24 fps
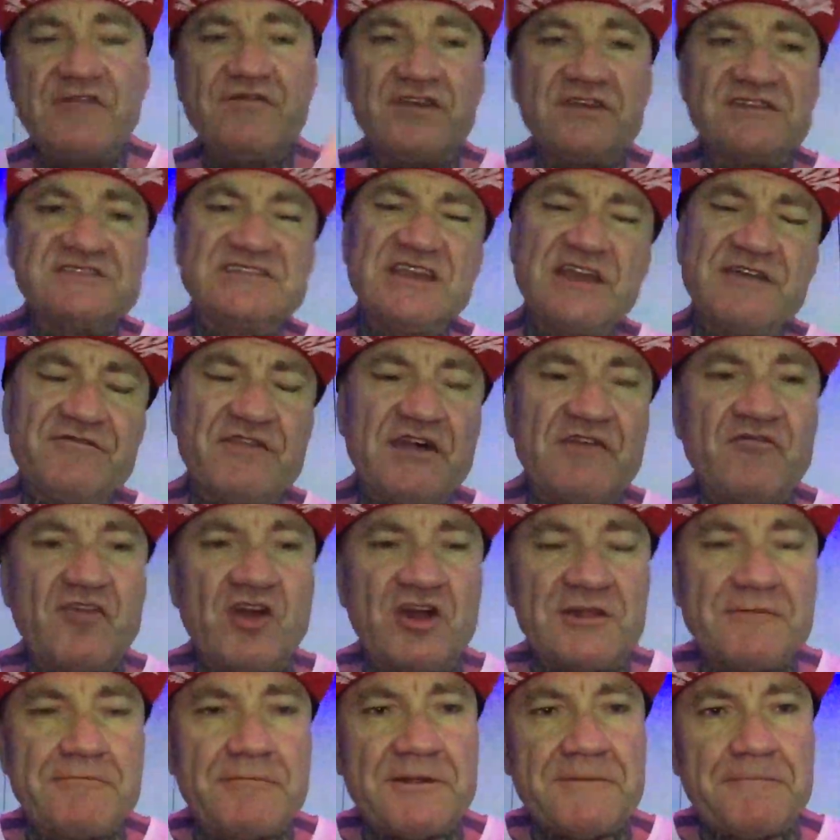See if they've
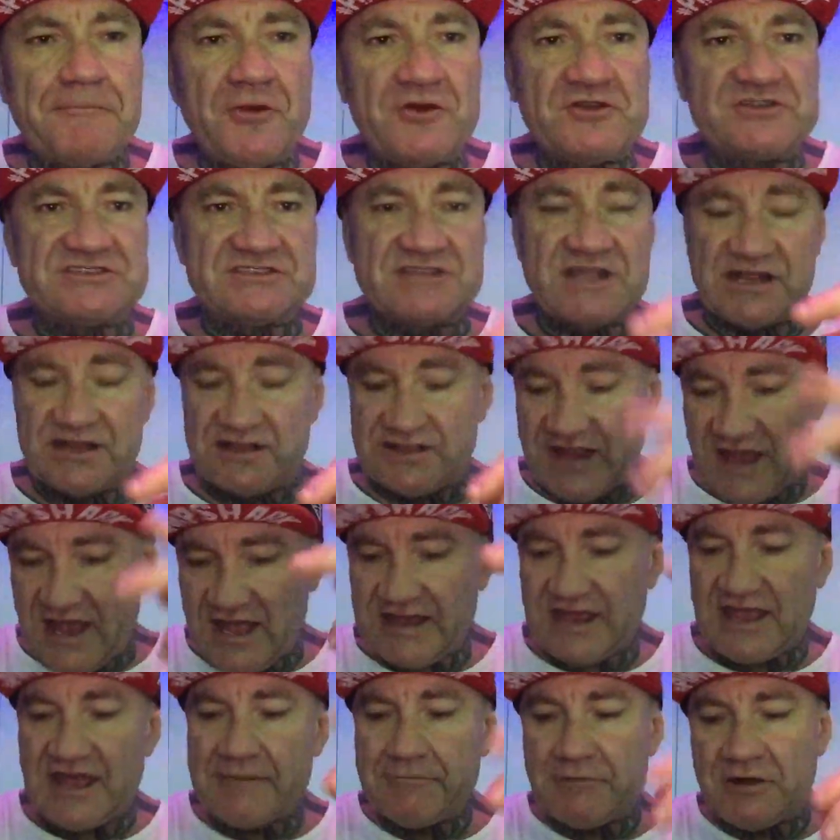got a bit of personality.
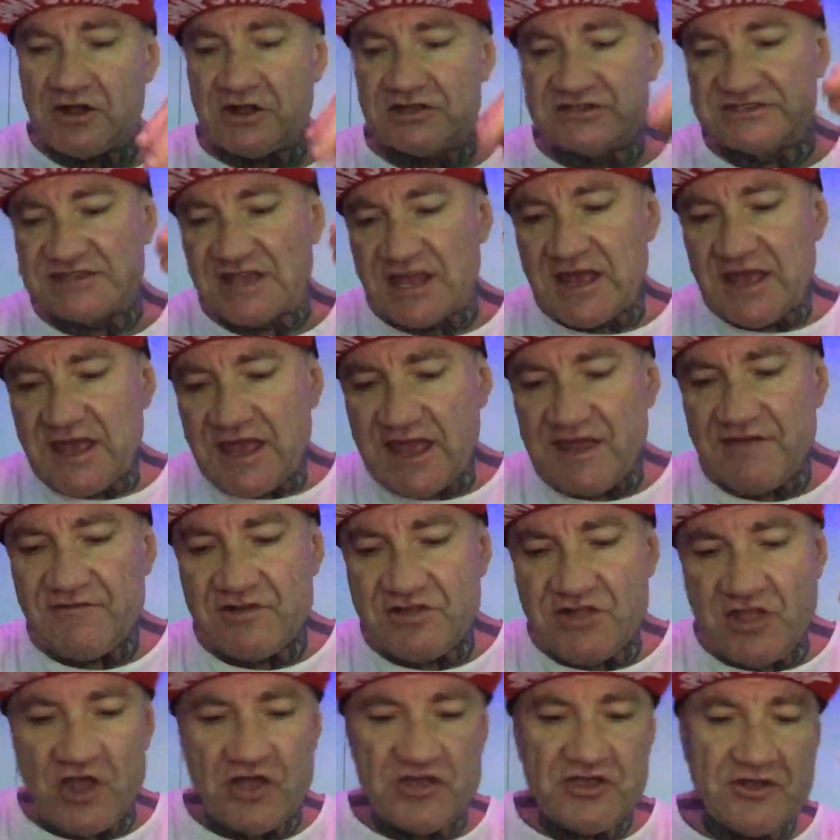Okay, because
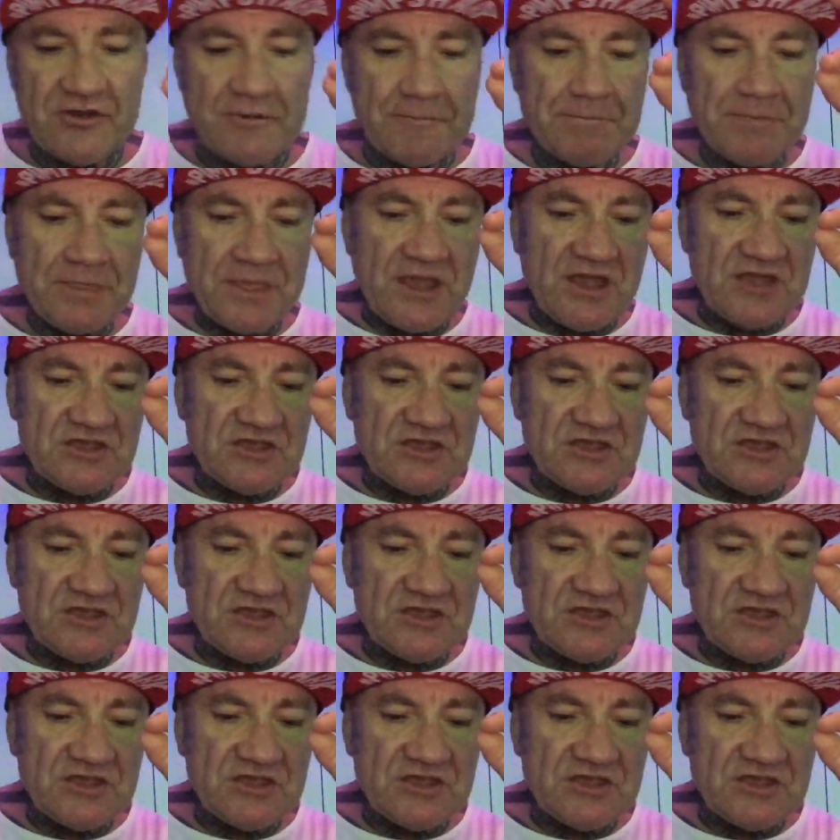even though you're